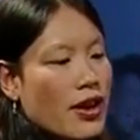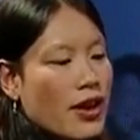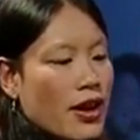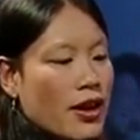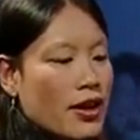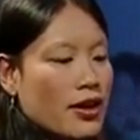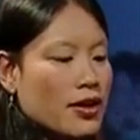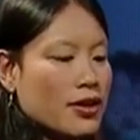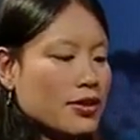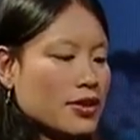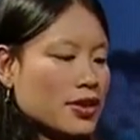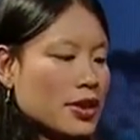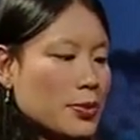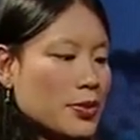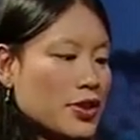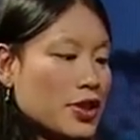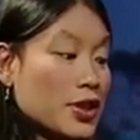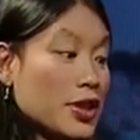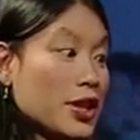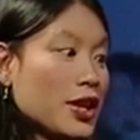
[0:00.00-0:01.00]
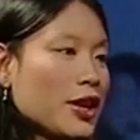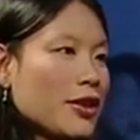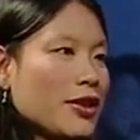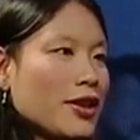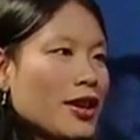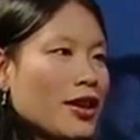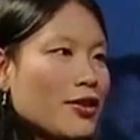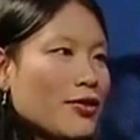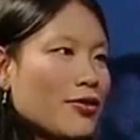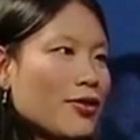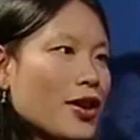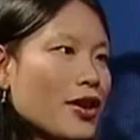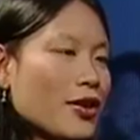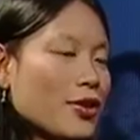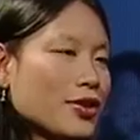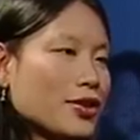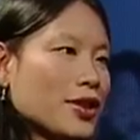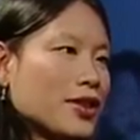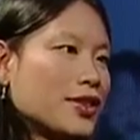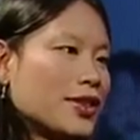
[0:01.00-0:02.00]
a subsidiary of our
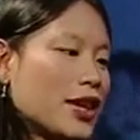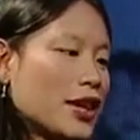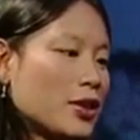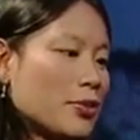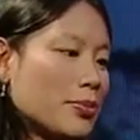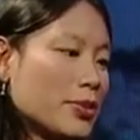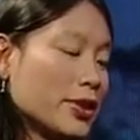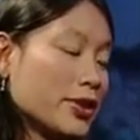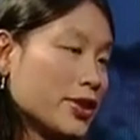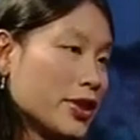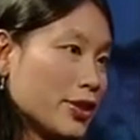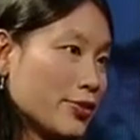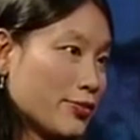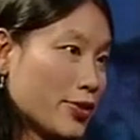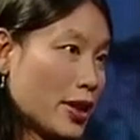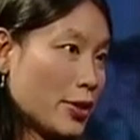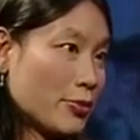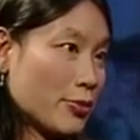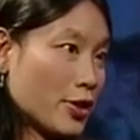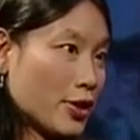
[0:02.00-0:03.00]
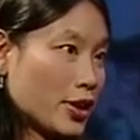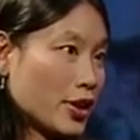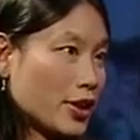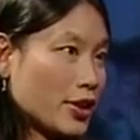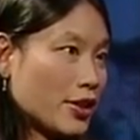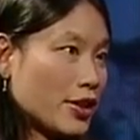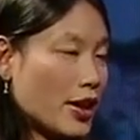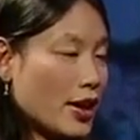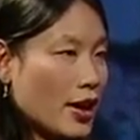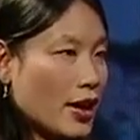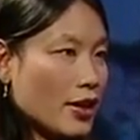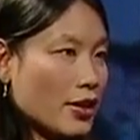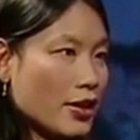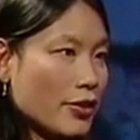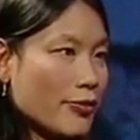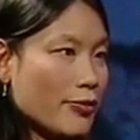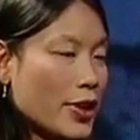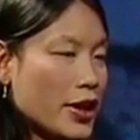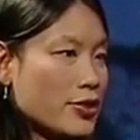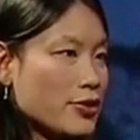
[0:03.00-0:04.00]
sustainability framework of
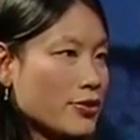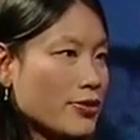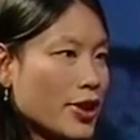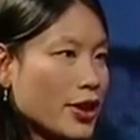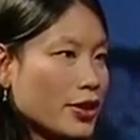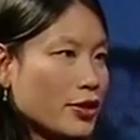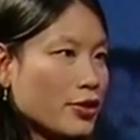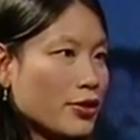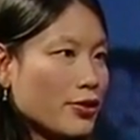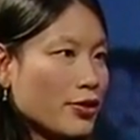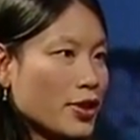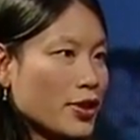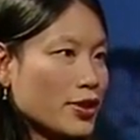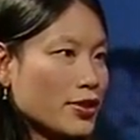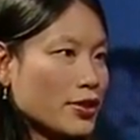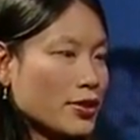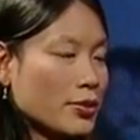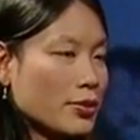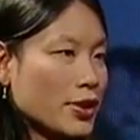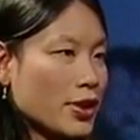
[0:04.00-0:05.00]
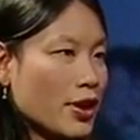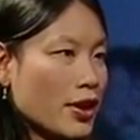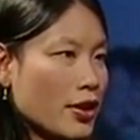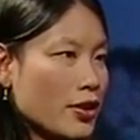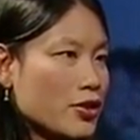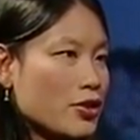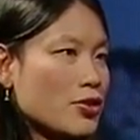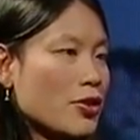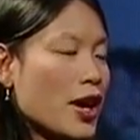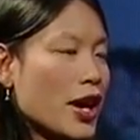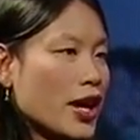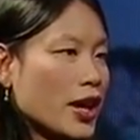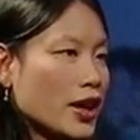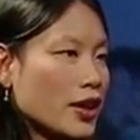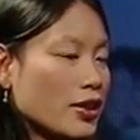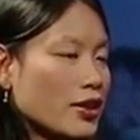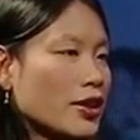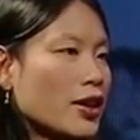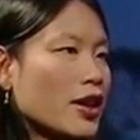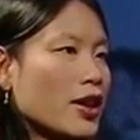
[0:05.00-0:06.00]
Metro Vancouver. And so we are
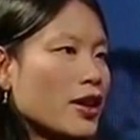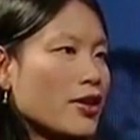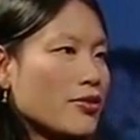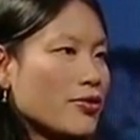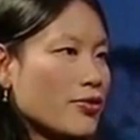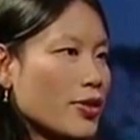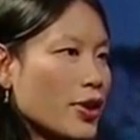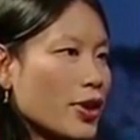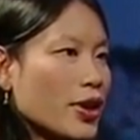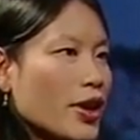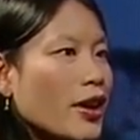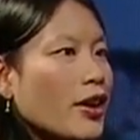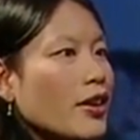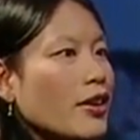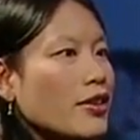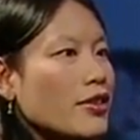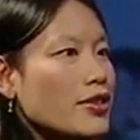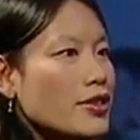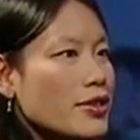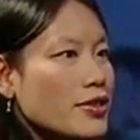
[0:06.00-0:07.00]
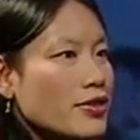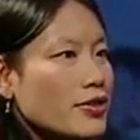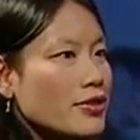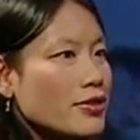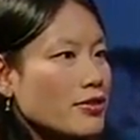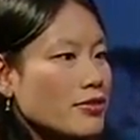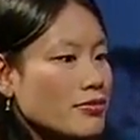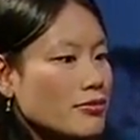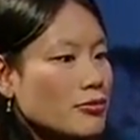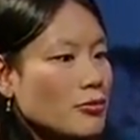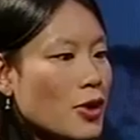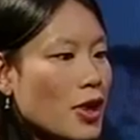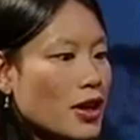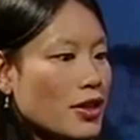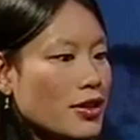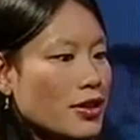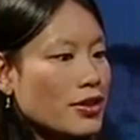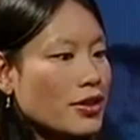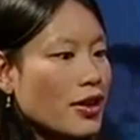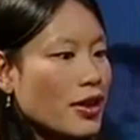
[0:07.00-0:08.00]
trying very hard to walk
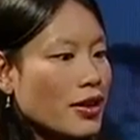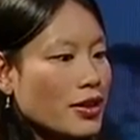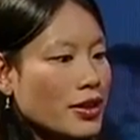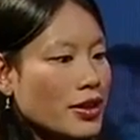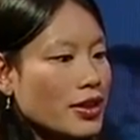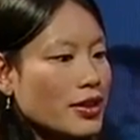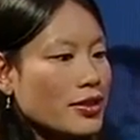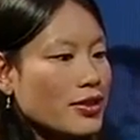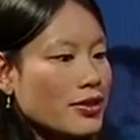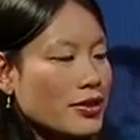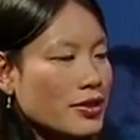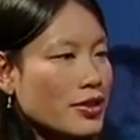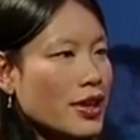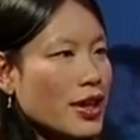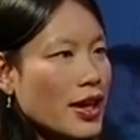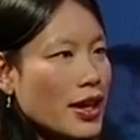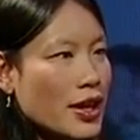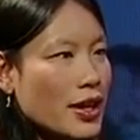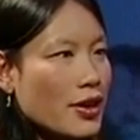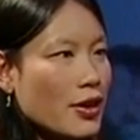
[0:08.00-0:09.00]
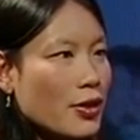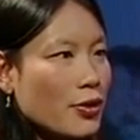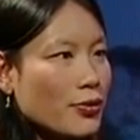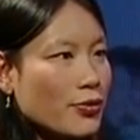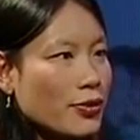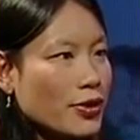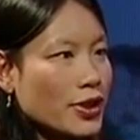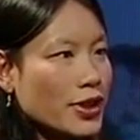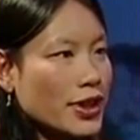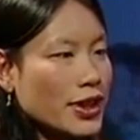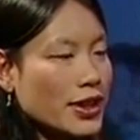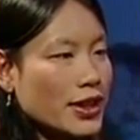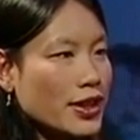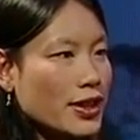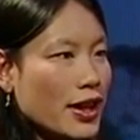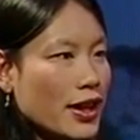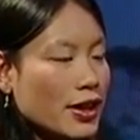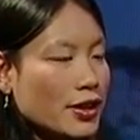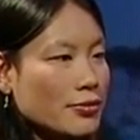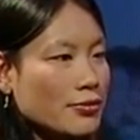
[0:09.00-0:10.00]
the talk and hopefully
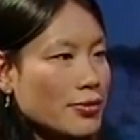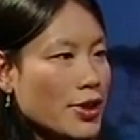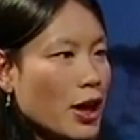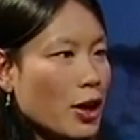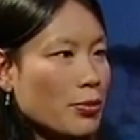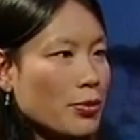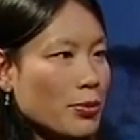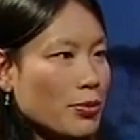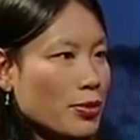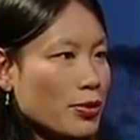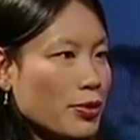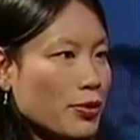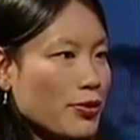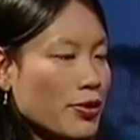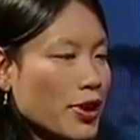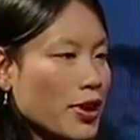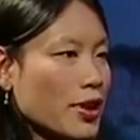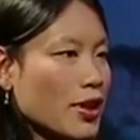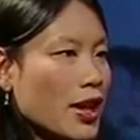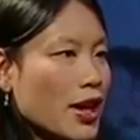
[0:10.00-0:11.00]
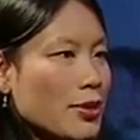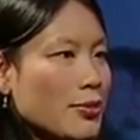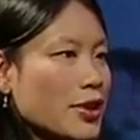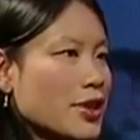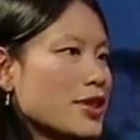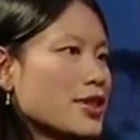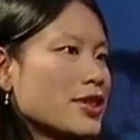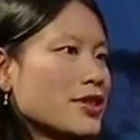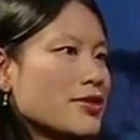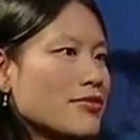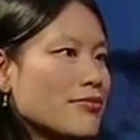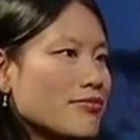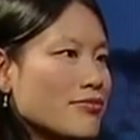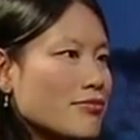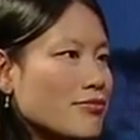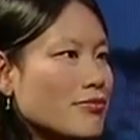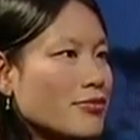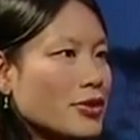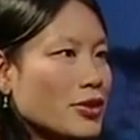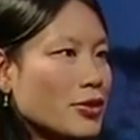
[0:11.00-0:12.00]
help improve the climate
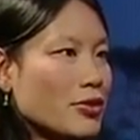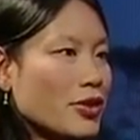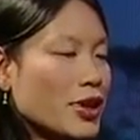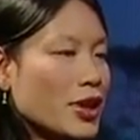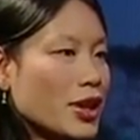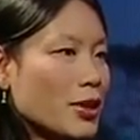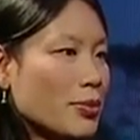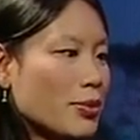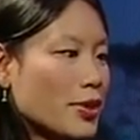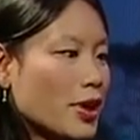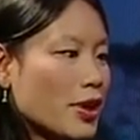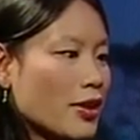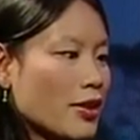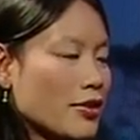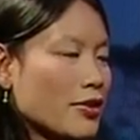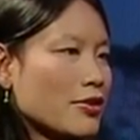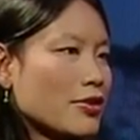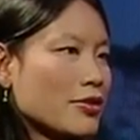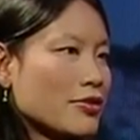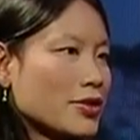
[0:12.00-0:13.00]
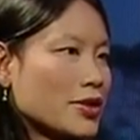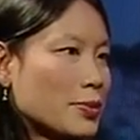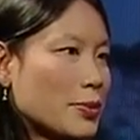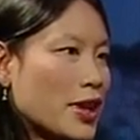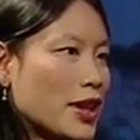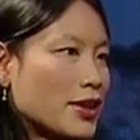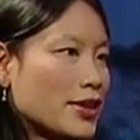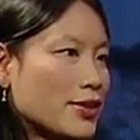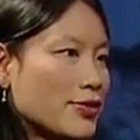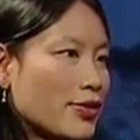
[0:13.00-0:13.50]
and green up our space in